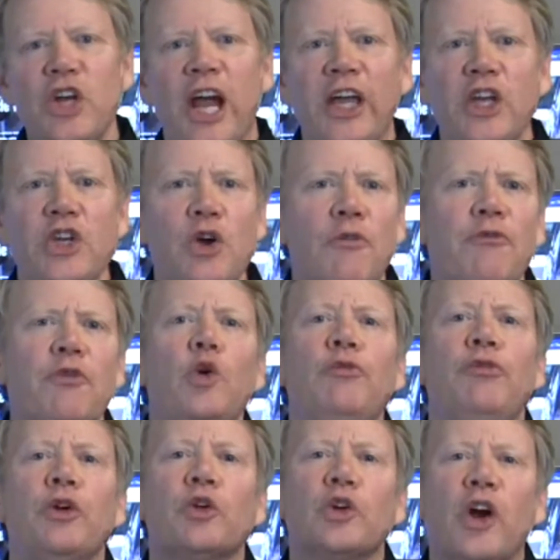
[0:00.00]
checking your fuel
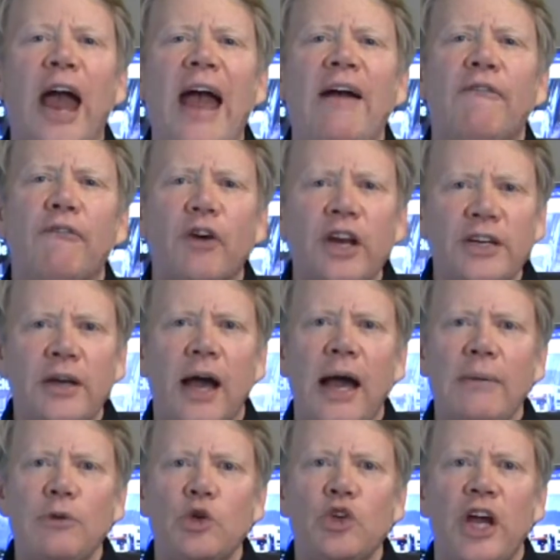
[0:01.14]
filter every
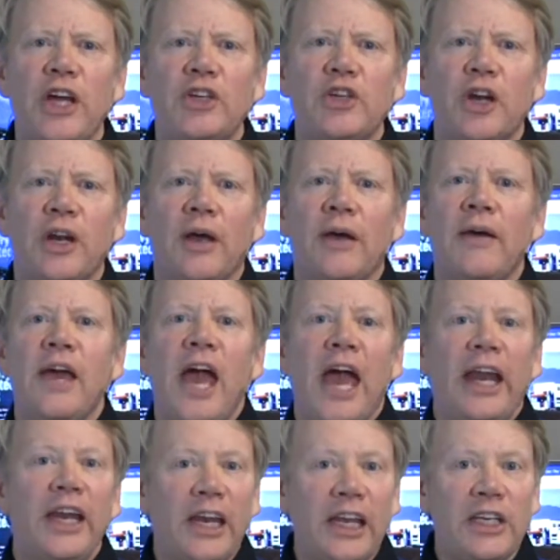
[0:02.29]
time you change it.
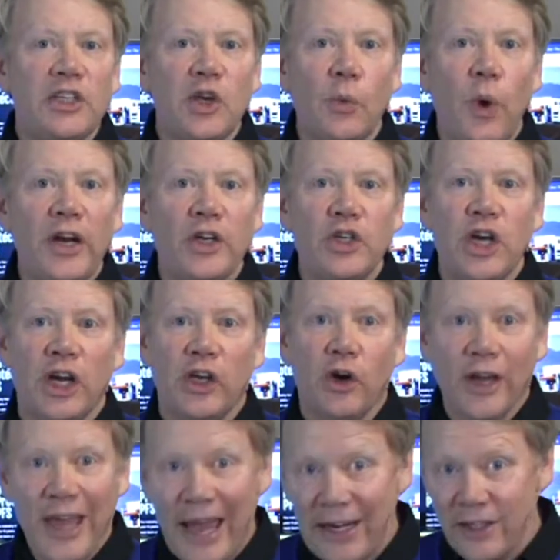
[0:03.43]
And an easy way to check your
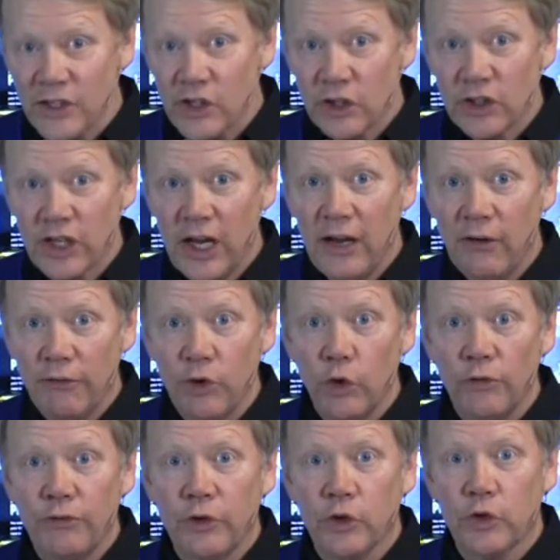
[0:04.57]
canister style
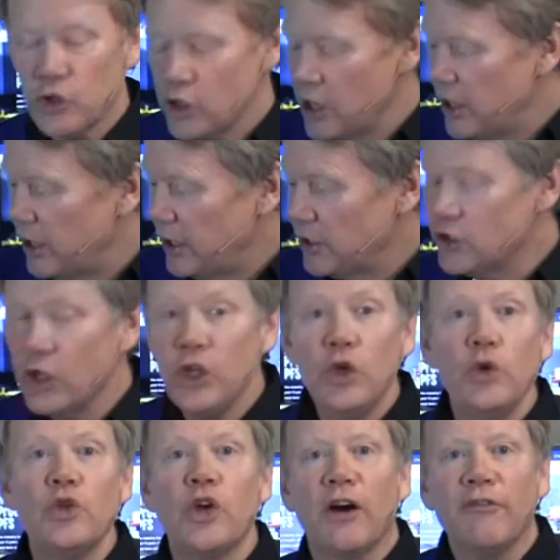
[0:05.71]
fuel filters is to
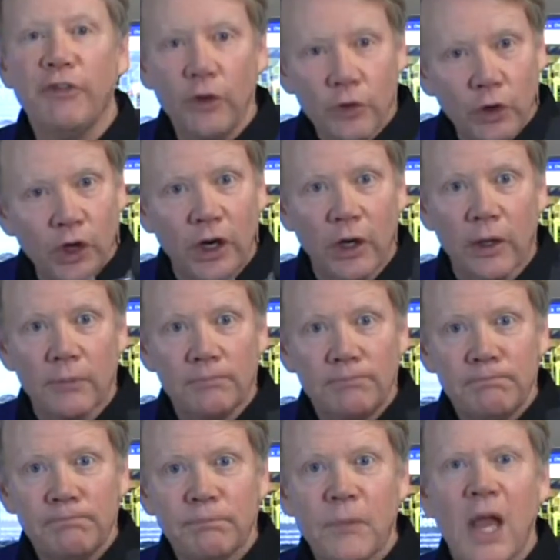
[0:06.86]
use our filter cutter.
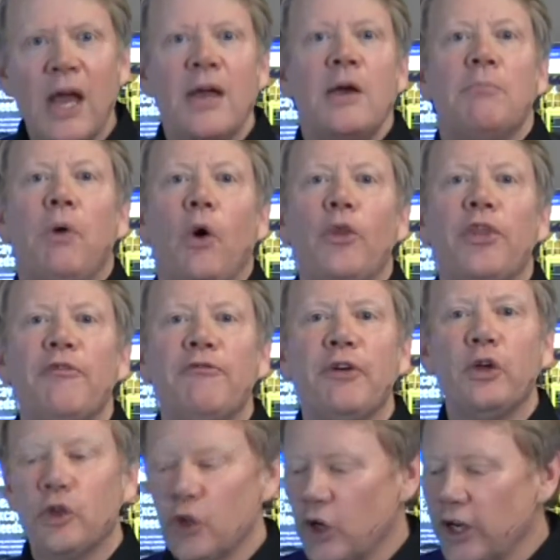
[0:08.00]
Both the
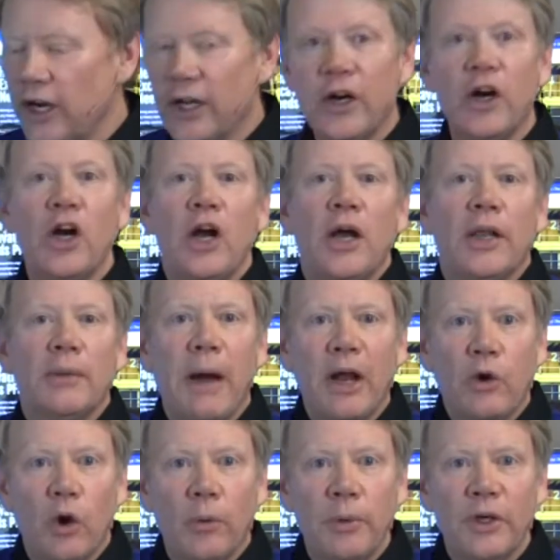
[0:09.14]
filter cutter, the
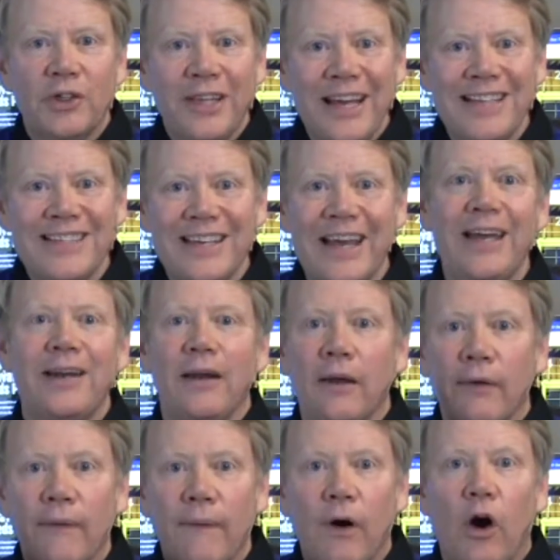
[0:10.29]
Microbial Test Kit,
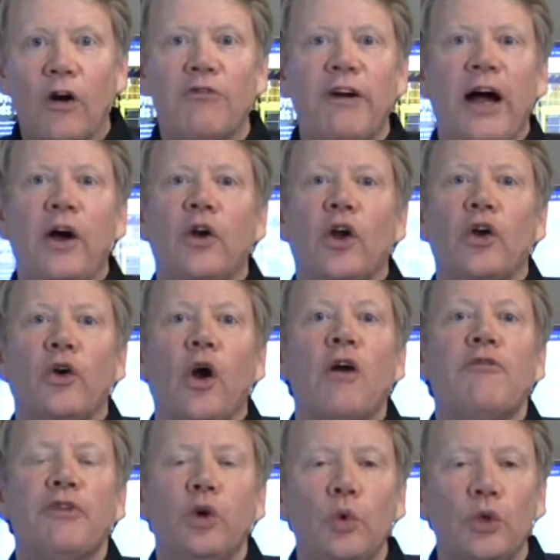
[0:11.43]
are found under our
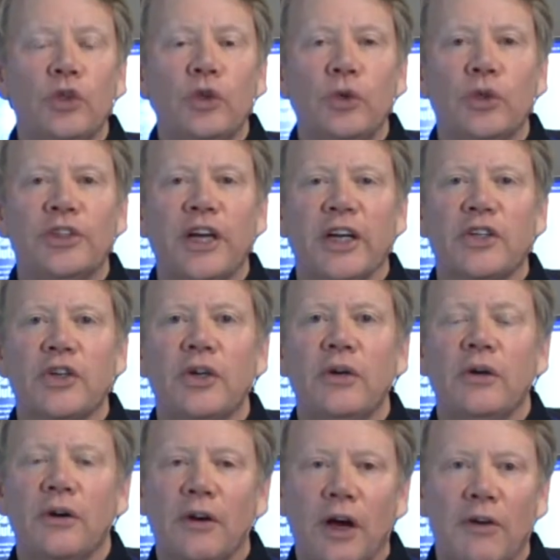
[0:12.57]
fuel tools section
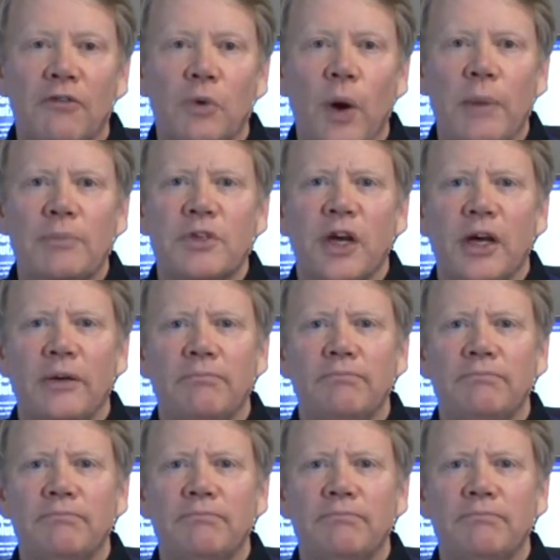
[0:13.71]
of the website.